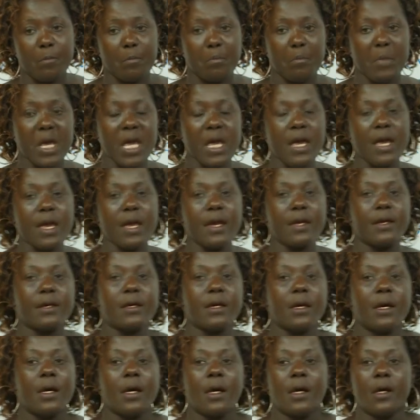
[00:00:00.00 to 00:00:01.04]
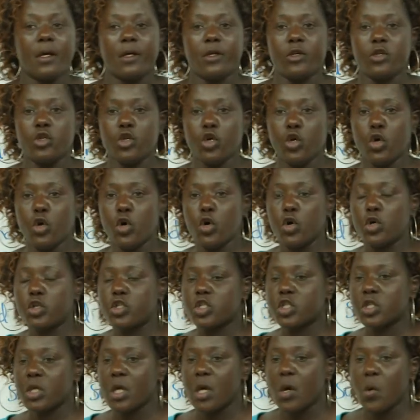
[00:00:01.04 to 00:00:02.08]
big,
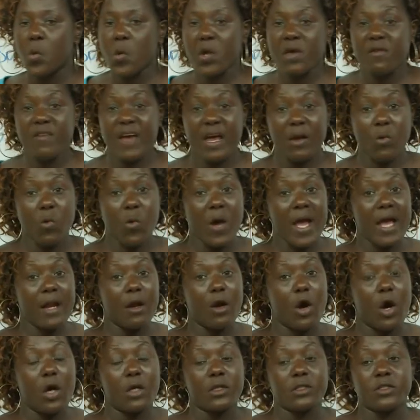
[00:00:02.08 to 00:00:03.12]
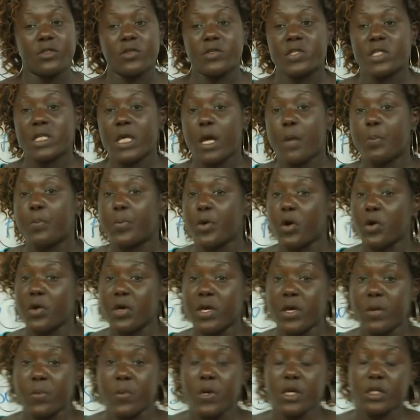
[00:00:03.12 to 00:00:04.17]
huge, We even went on to say
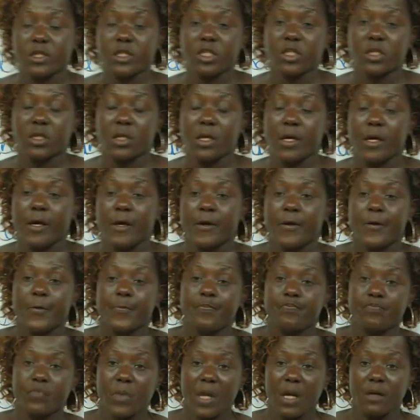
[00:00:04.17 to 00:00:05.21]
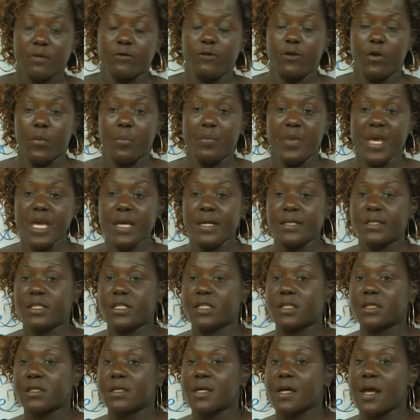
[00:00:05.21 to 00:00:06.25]
prohibit, forbid,
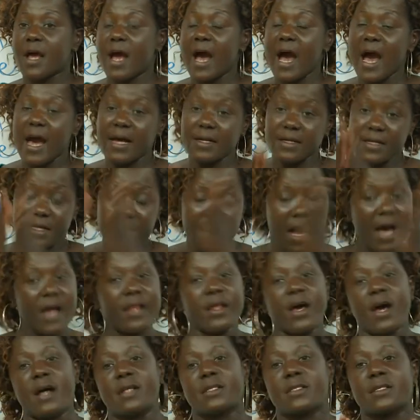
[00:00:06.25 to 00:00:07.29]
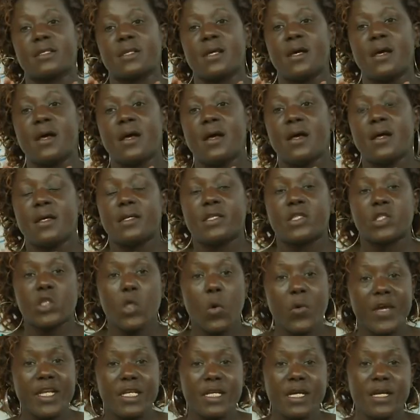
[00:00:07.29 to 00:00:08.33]
and the others. So
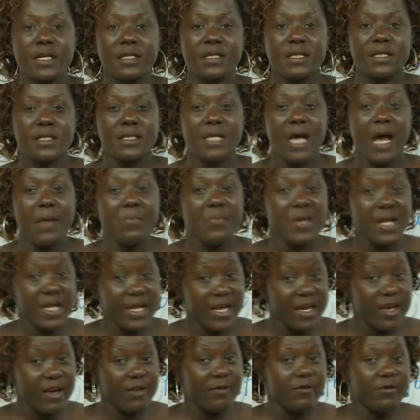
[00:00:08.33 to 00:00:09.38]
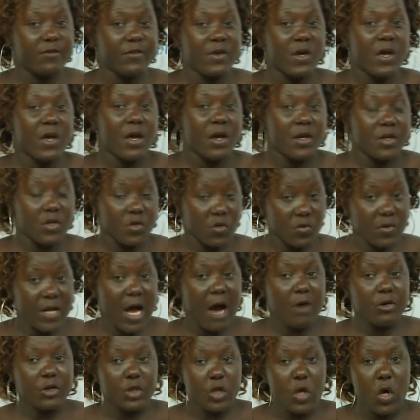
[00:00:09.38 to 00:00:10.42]
with this, I believe you
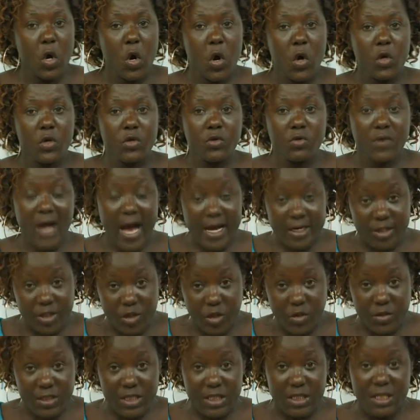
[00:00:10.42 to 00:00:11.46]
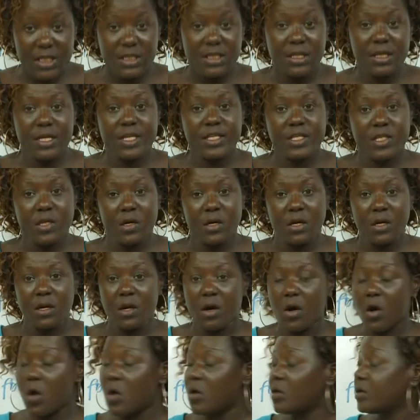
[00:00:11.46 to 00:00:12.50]
now know you can use this lesson
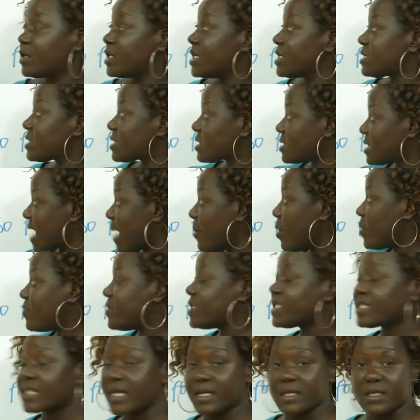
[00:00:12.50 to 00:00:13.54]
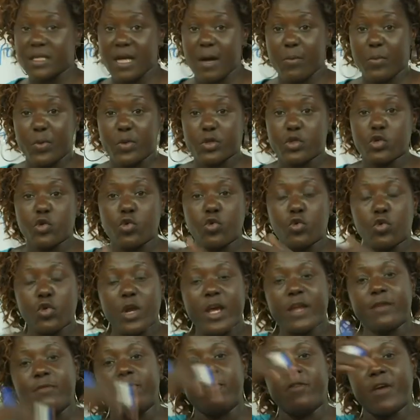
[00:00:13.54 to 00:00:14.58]
or this some of this example to
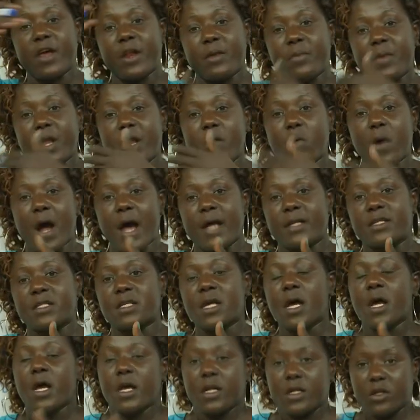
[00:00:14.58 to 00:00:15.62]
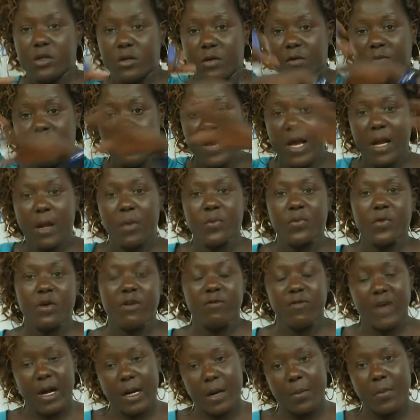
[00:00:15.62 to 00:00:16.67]
create very many words to develop your
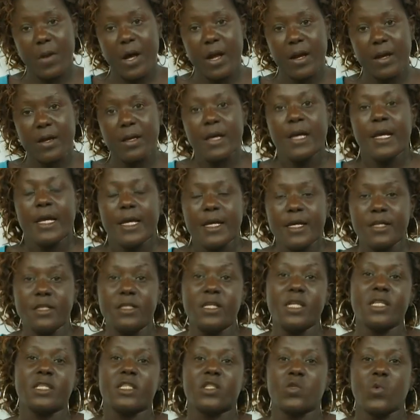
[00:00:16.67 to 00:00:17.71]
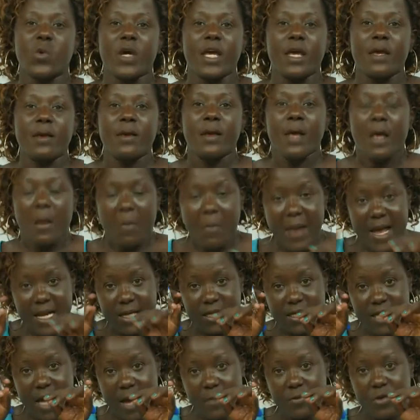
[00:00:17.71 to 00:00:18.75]
vocabulary. In this way, by the
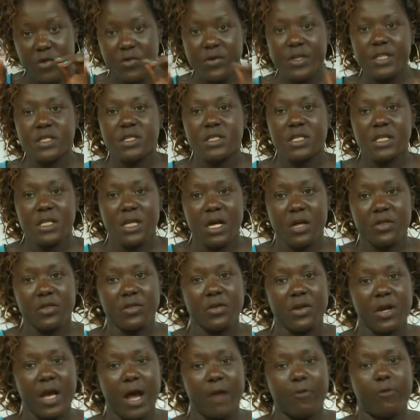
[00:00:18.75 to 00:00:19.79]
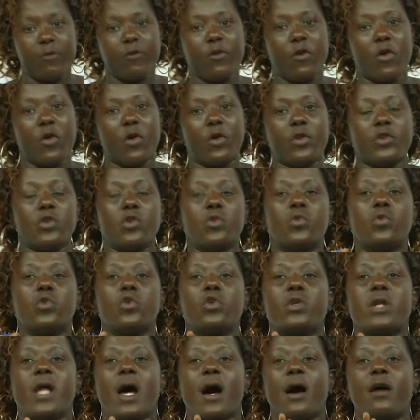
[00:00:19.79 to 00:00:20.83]
time you reach senior 3 and 4, you
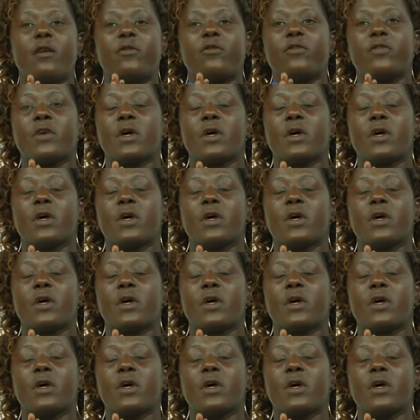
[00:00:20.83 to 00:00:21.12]
would have